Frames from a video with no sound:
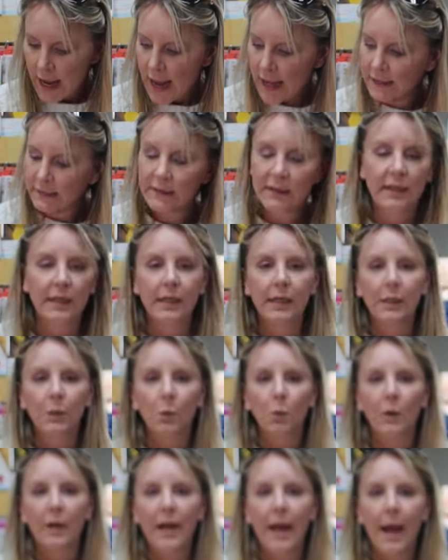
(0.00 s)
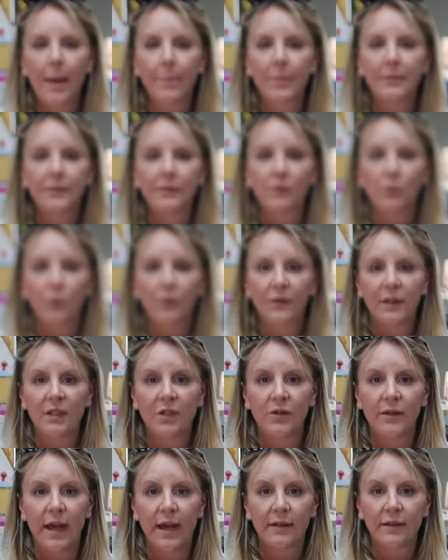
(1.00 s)
and see what happens when they
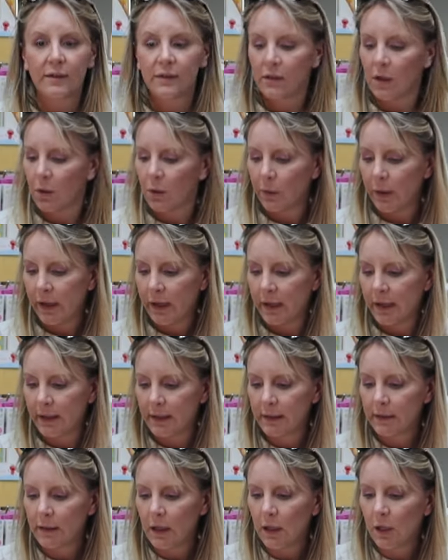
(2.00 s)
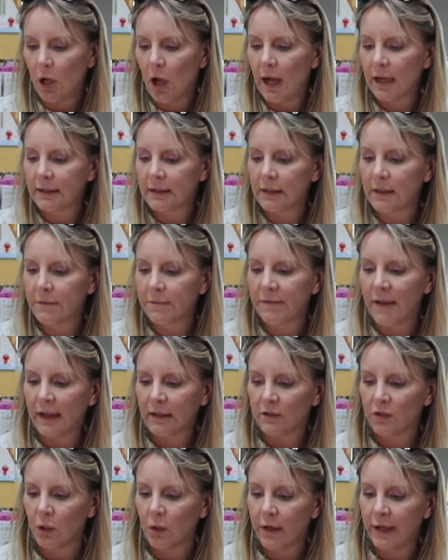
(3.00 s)
do that. So it is a cause and
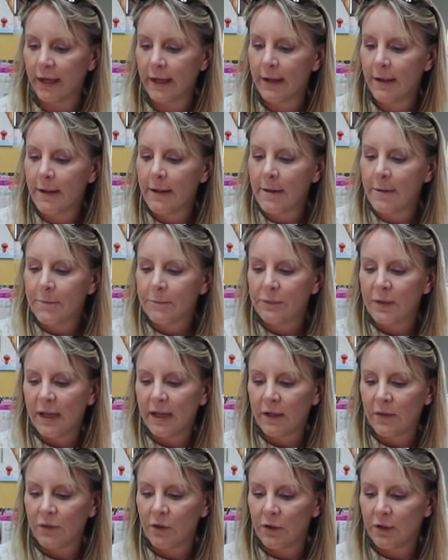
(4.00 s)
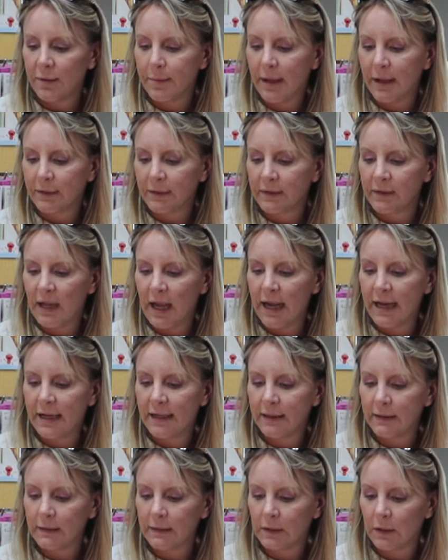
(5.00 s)
effect toy. They can learn about
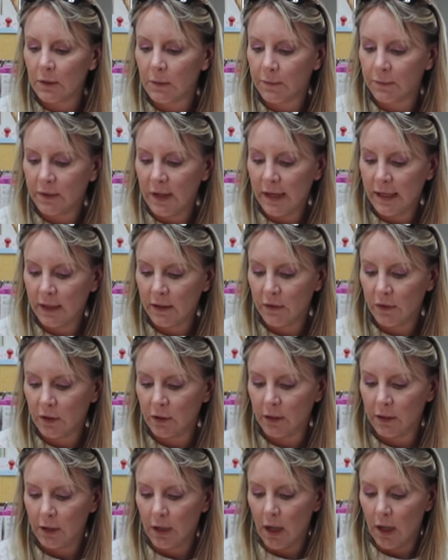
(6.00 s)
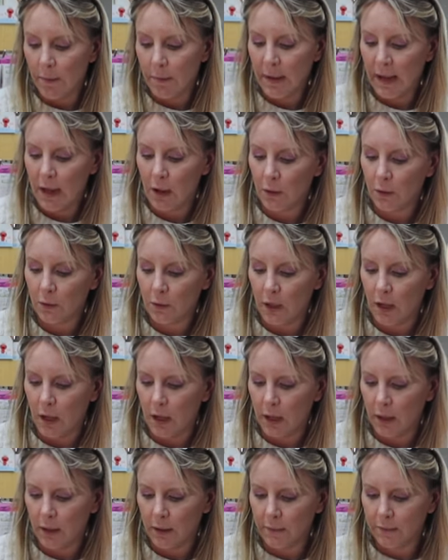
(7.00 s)
science. They can learn about
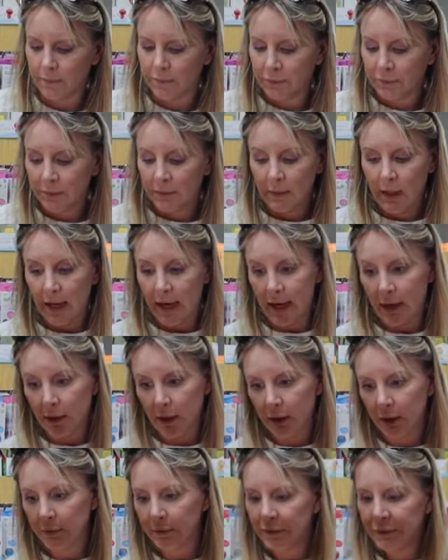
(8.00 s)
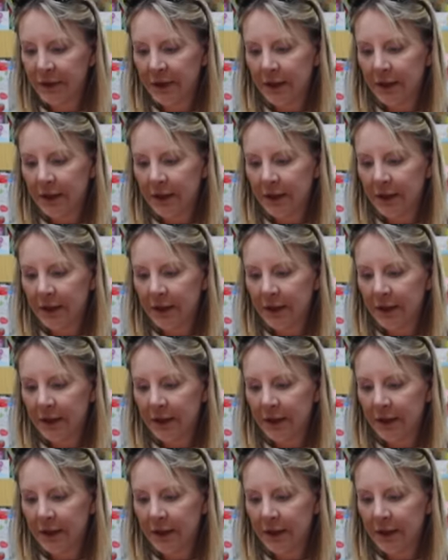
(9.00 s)
uh, air.